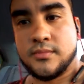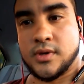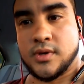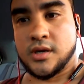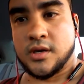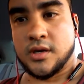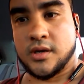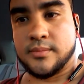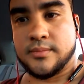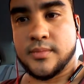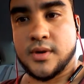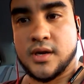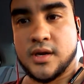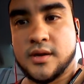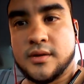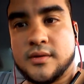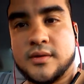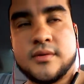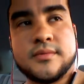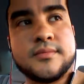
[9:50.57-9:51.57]
my
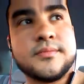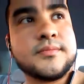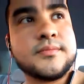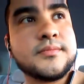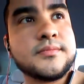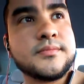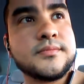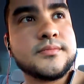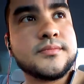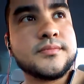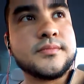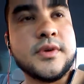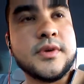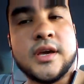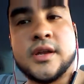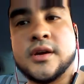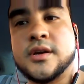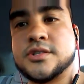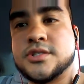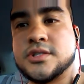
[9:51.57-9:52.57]
my
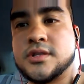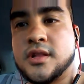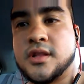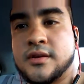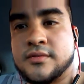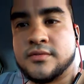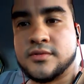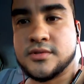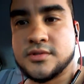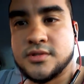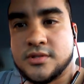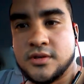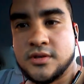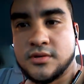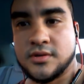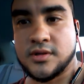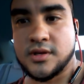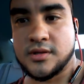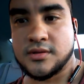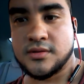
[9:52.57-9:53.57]
energy levels you
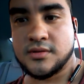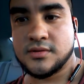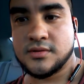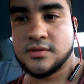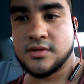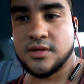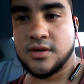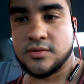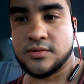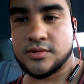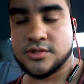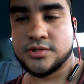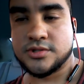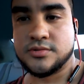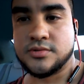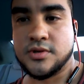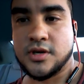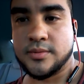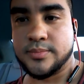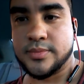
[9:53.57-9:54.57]
know that they don't
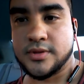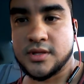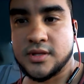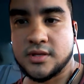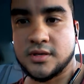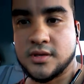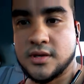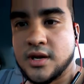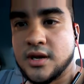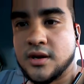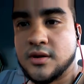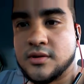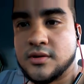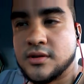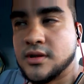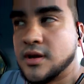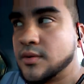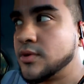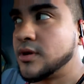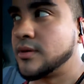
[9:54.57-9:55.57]
shoot up and then down
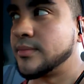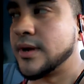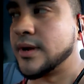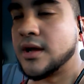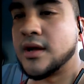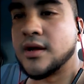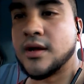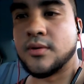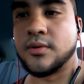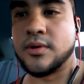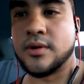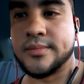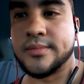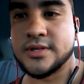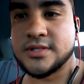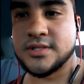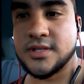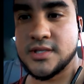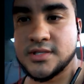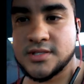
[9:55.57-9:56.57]
and i want them i want them
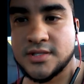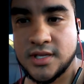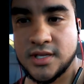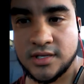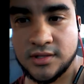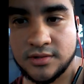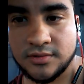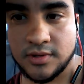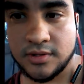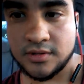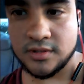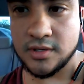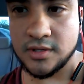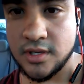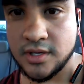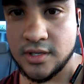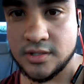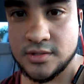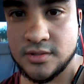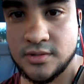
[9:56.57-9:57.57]
to stay steady throughout the
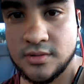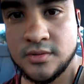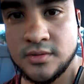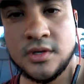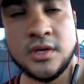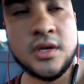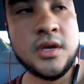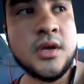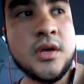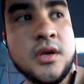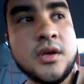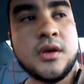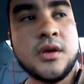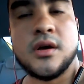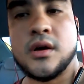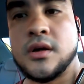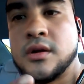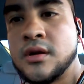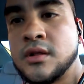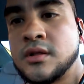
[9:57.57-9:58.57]
day so
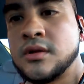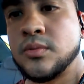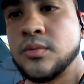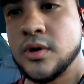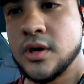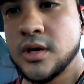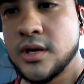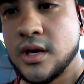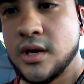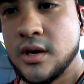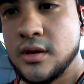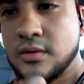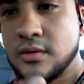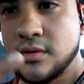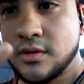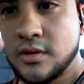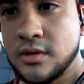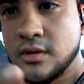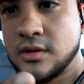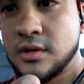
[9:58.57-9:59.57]
another workout
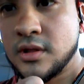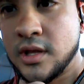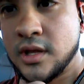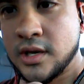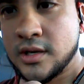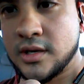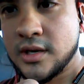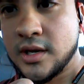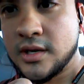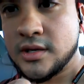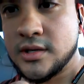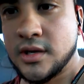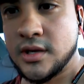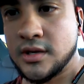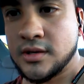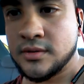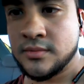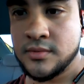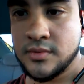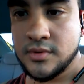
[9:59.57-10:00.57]
another leg day
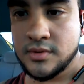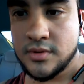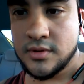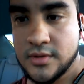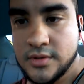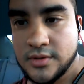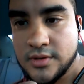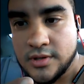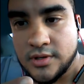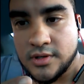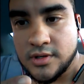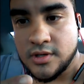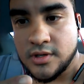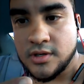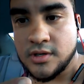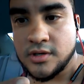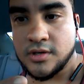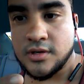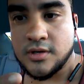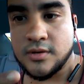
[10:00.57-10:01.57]
done
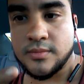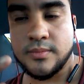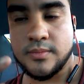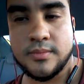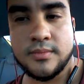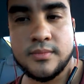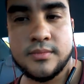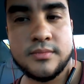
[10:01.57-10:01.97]
uh